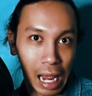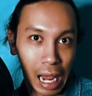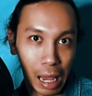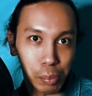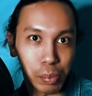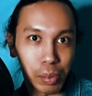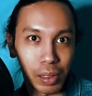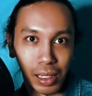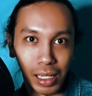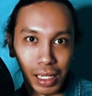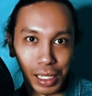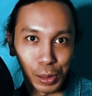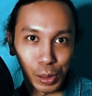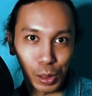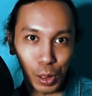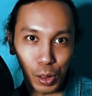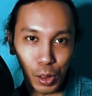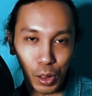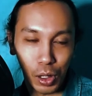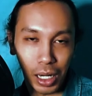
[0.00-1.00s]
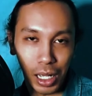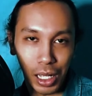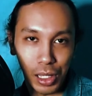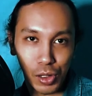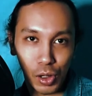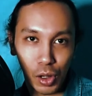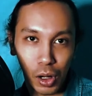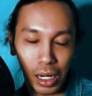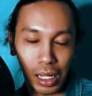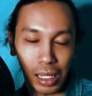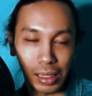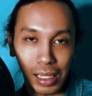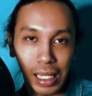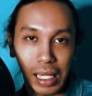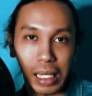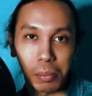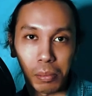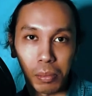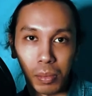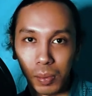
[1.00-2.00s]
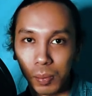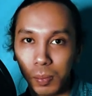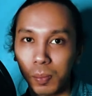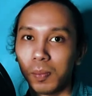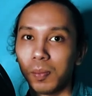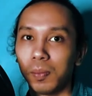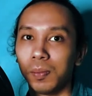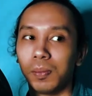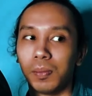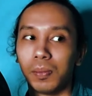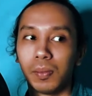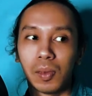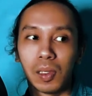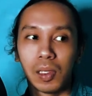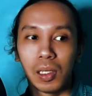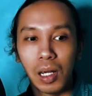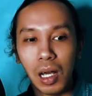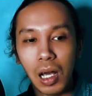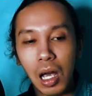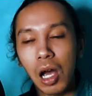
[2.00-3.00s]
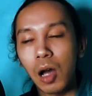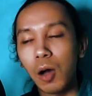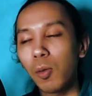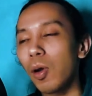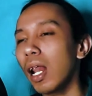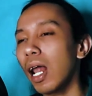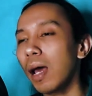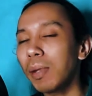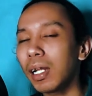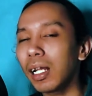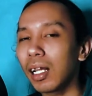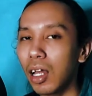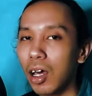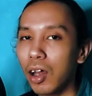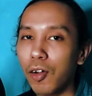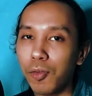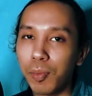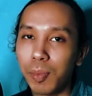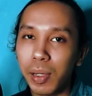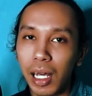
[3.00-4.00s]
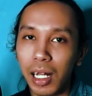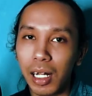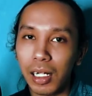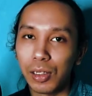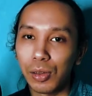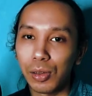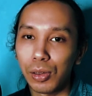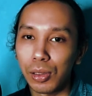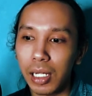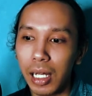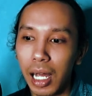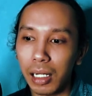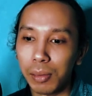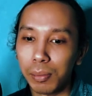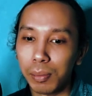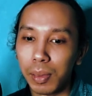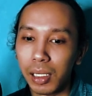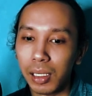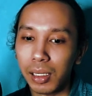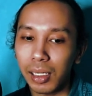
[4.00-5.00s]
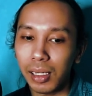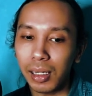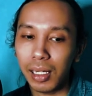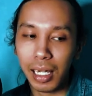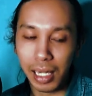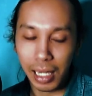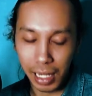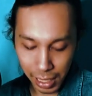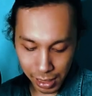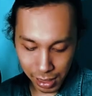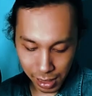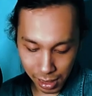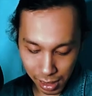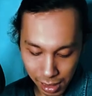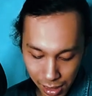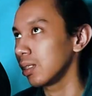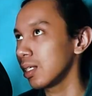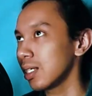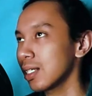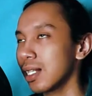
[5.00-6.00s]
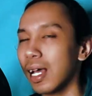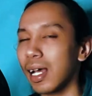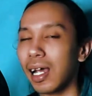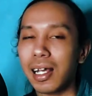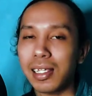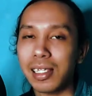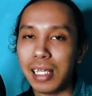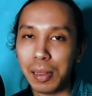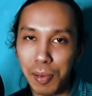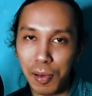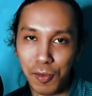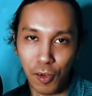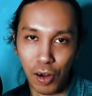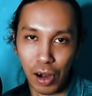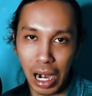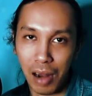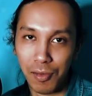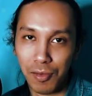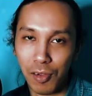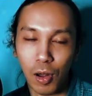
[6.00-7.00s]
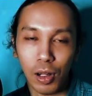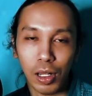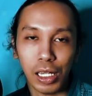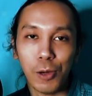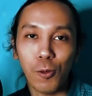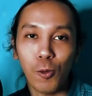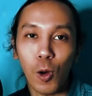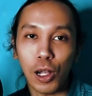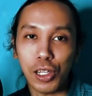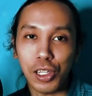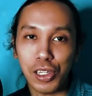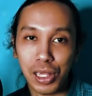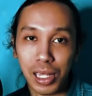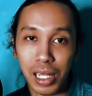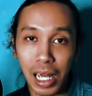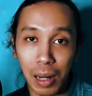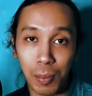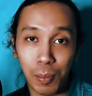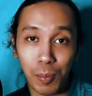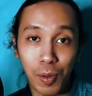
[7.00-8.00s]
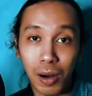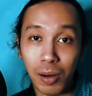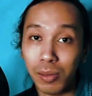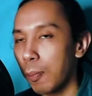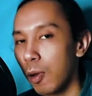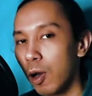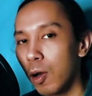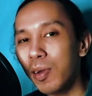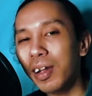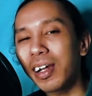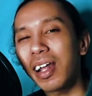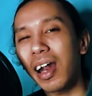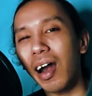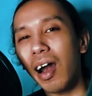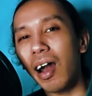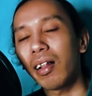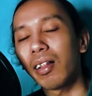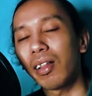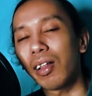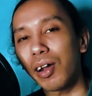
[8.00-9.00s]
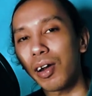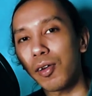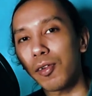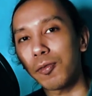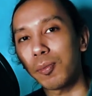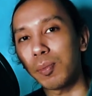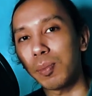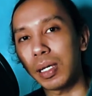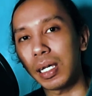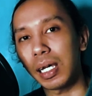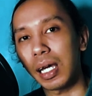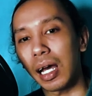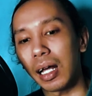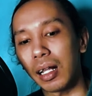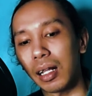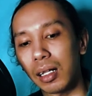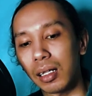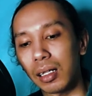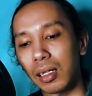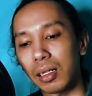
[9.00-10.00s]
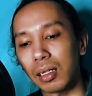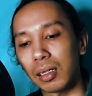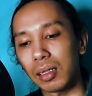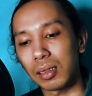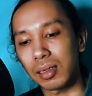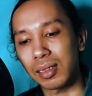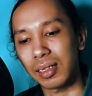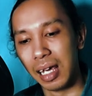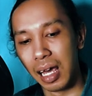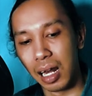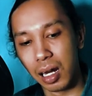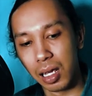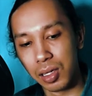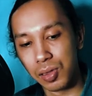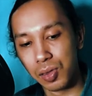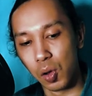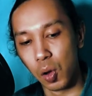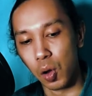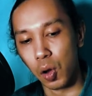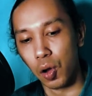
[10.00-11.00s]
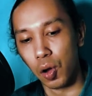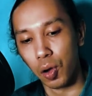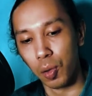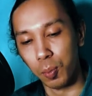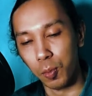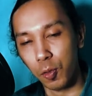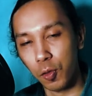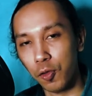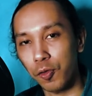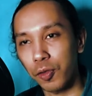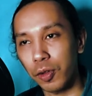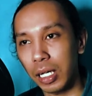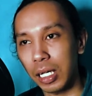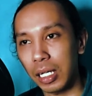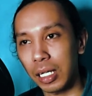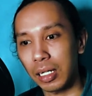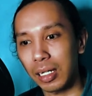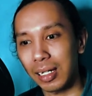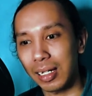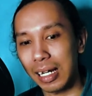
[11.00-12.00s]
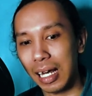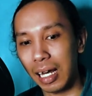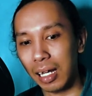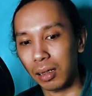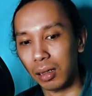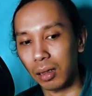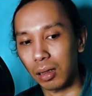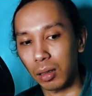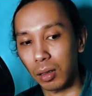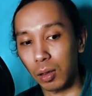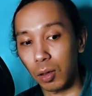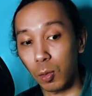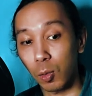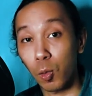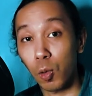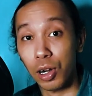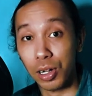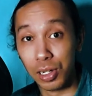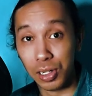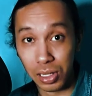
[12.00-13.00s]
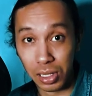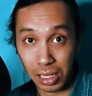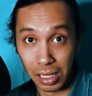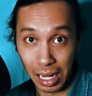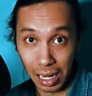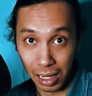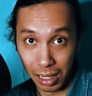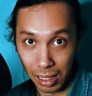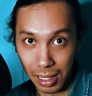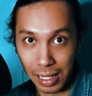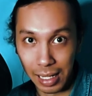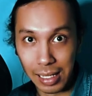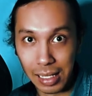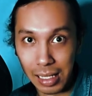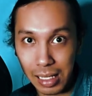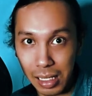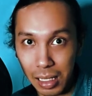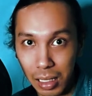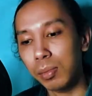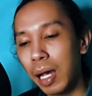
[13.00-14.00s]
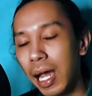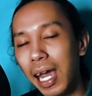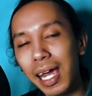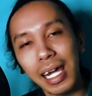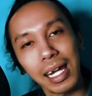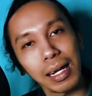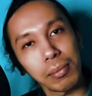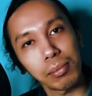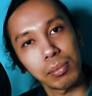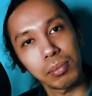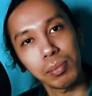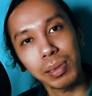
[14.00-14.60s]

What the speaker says: happened in Tonhon and Chonlati. Well, I mean, a lot of BL do that, but the thing is, just like I said before, I've only watched 10. Probably there are a lot of BL series or movie that worse than this. Hey,